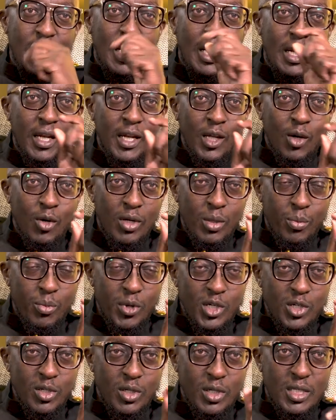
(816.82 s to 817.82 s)
Clinical
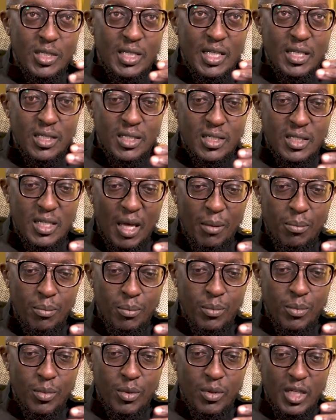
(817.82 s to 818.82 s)
depression is that step
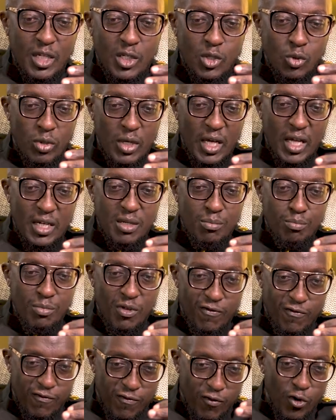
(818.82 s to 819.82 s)
that you get
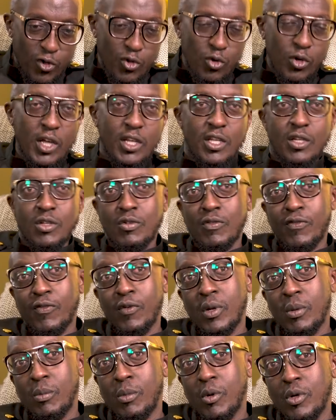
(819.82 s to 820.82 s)
before you get into
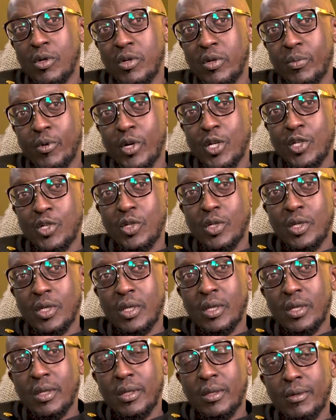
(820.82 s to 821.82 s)
fully blown
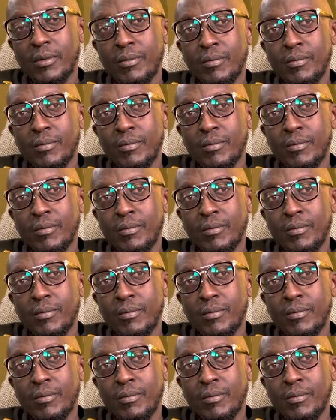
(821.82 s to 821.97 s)
depression.